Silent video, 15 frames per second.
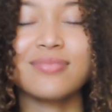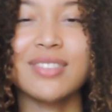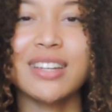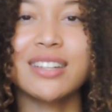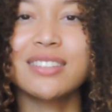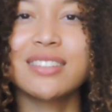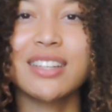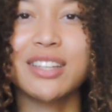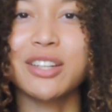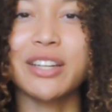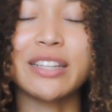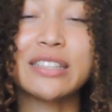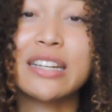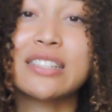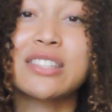It
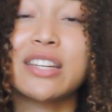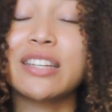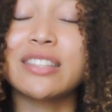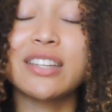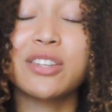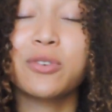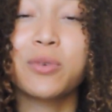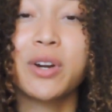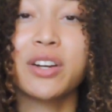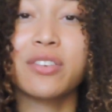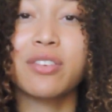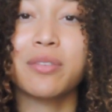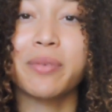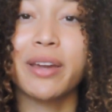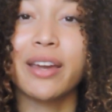didn't work
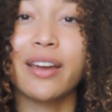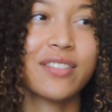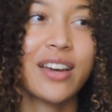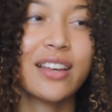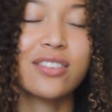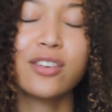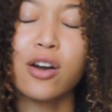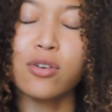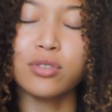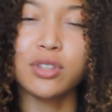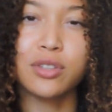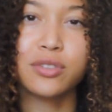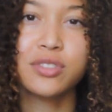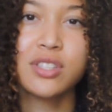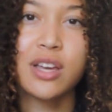for me. I
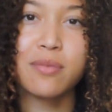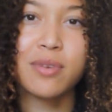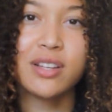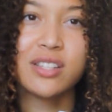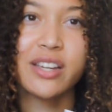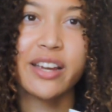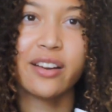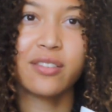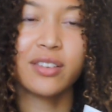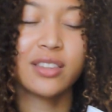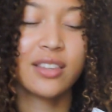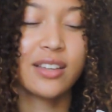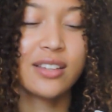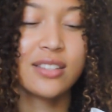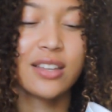don't lose that much hair
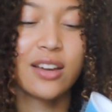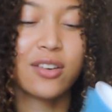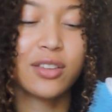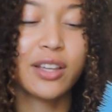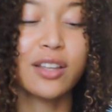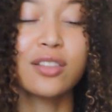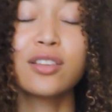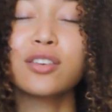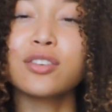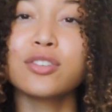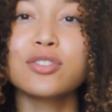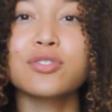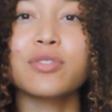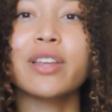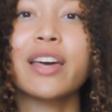with this. I only
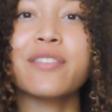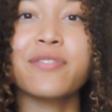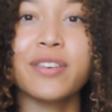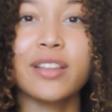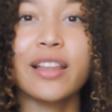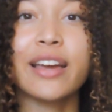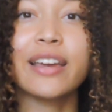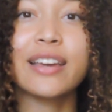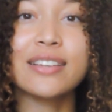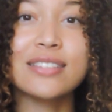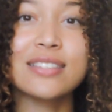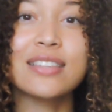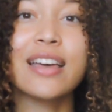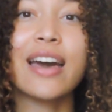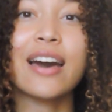lose what I feel like
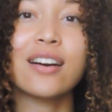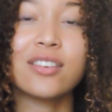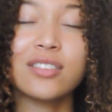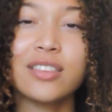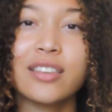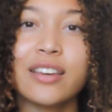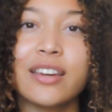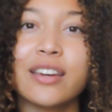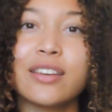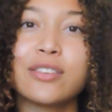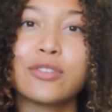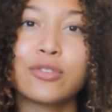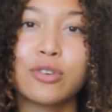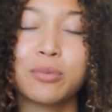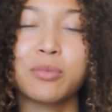is the healthy,
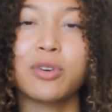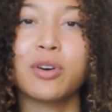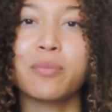normal